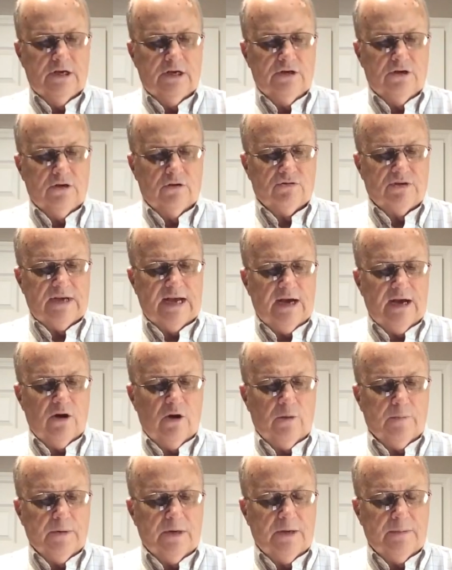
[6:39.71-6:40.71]
Josiah
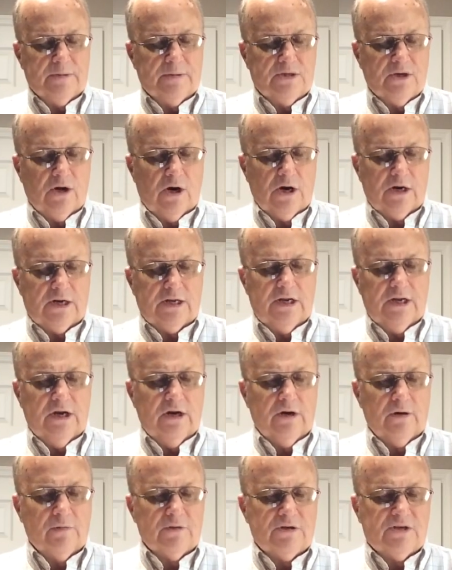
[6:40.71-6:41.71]
opened up his heart to
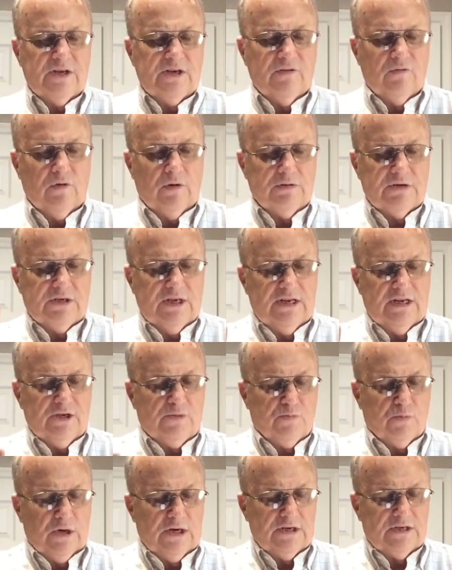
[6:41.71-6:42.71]
hear and receive what was in his
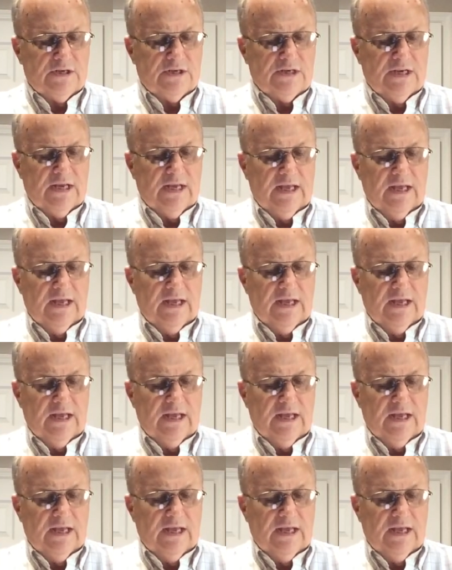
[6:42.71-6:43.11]
presence.